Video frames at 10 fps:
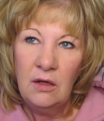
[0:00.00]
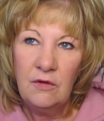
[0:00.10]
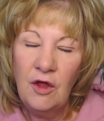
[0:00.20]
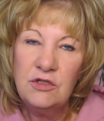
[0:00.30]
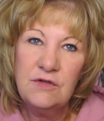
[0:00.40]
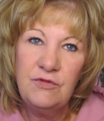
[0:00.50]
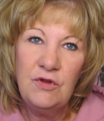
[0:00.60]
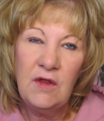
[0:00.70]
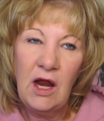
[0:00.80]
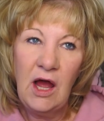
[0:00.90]
Those of
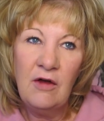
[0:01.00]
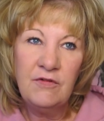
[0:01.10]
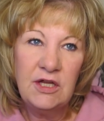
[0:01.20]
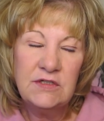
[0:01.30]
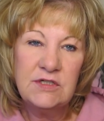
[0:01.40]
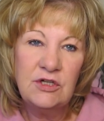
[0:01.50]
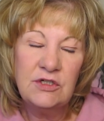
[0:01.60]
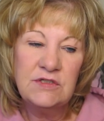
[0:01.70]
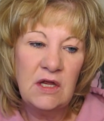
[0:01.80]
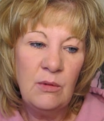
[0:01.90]
you that have kids that
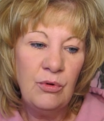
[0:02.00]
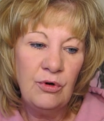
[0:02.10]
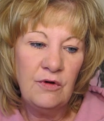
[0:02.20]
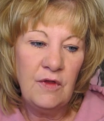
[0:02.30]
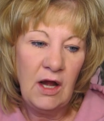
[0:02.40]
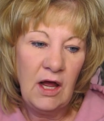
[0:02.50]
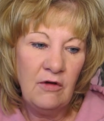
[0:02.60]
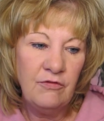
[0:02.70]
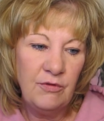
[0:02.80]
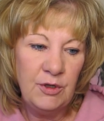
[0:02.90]
are disabled or that
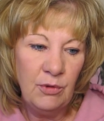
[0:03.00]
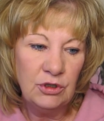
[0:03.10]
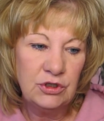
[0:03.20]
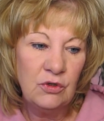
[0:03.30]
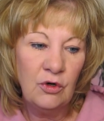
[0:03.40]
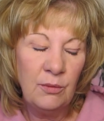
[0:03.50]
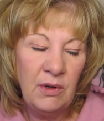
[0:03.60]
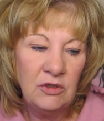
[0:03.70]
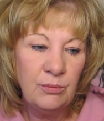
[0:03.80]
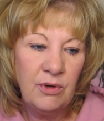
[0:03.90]
have emotional or
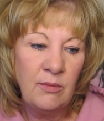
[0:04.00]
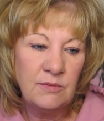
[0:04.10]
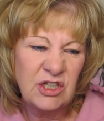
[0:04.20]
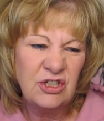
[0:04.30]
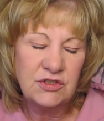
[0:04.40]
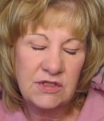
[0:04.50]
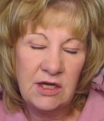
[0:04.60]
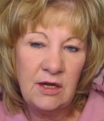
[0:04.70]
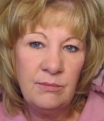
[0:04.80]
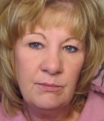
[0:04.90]
mental problems
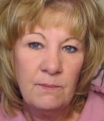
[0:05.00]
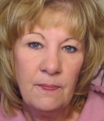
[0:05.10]
understand.